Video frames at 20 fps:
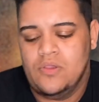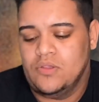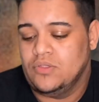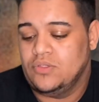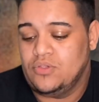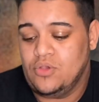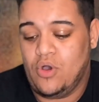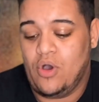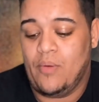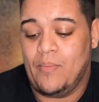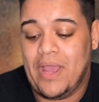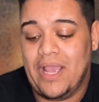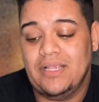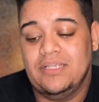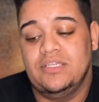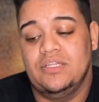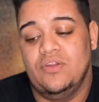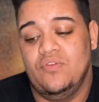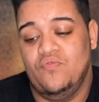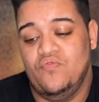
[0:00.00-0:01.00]
So I'm
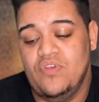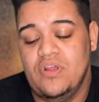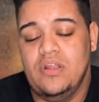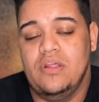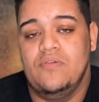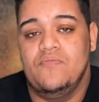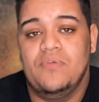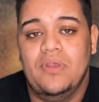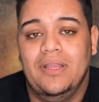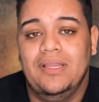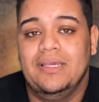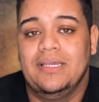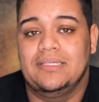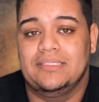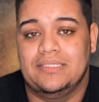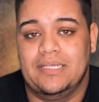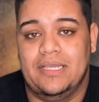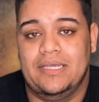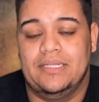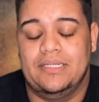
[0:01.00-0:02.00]
actually really, really
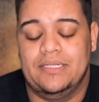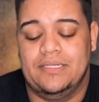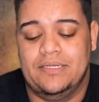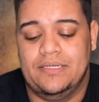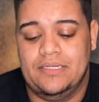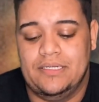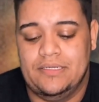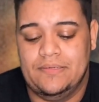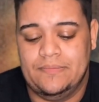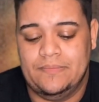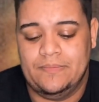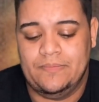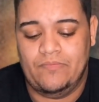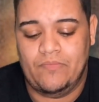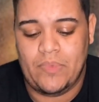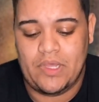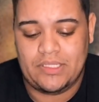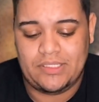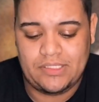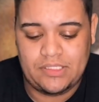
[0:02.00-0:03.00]
excited.
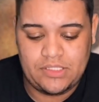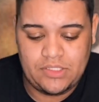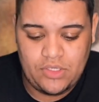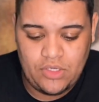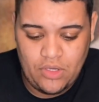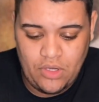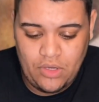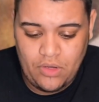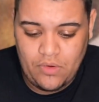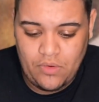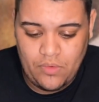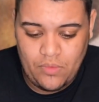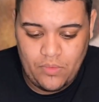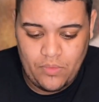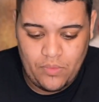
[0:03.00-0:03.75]
Let's go.